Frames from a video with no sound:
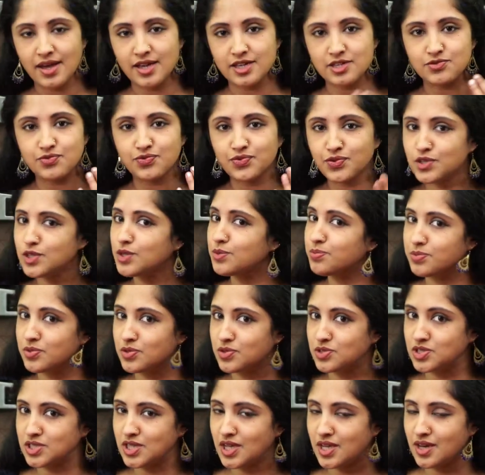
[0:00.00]
It's full of
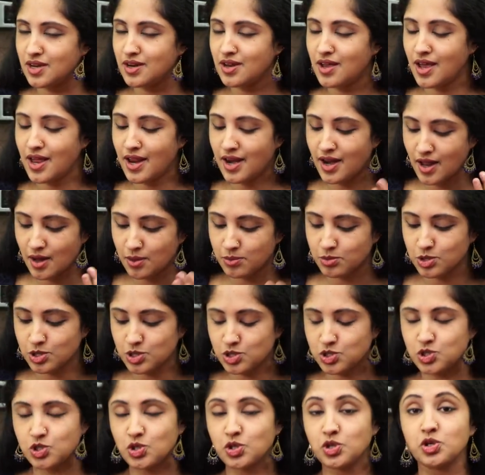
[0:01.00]
protein, and I'm going to
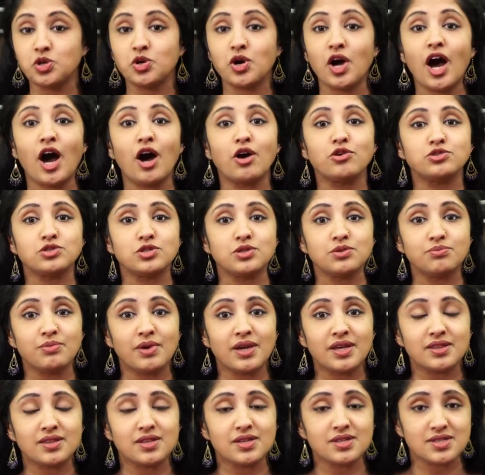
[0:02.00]
show you how to
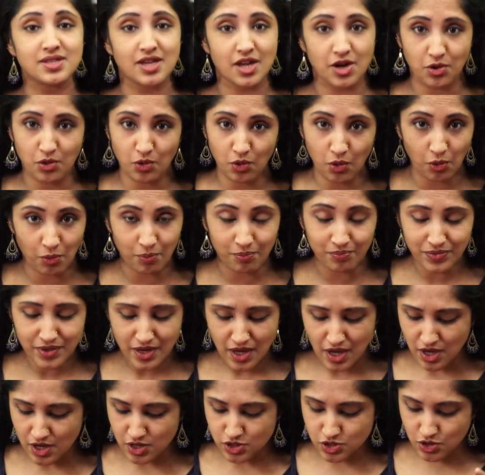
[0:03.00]
make this at home.
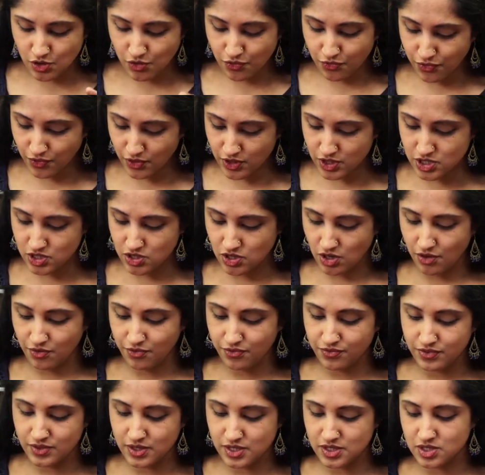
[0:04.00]
So first off,
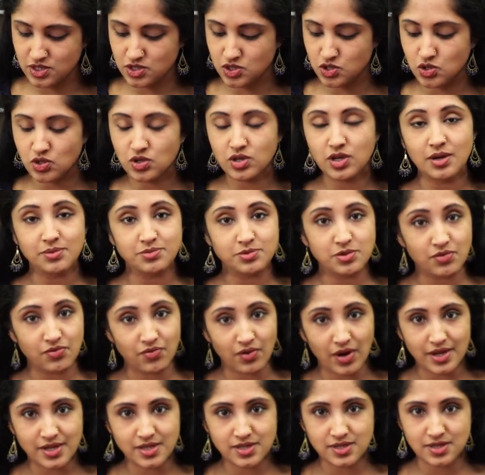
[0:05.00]
this is 2 cups of
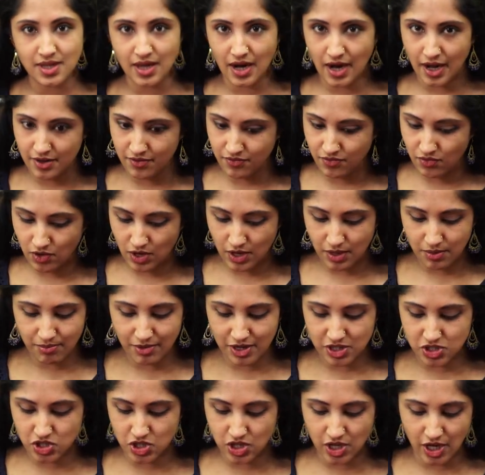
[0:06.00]
rice that I have already
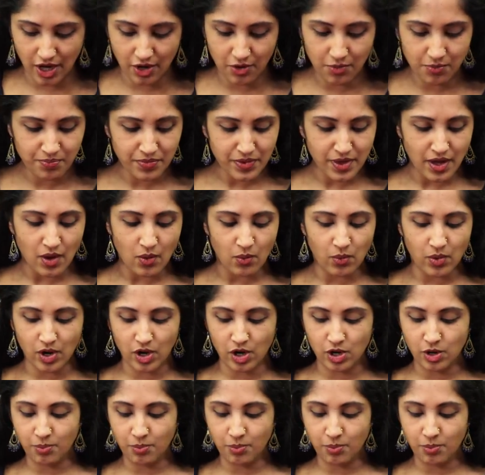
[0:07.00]
measured out. We're going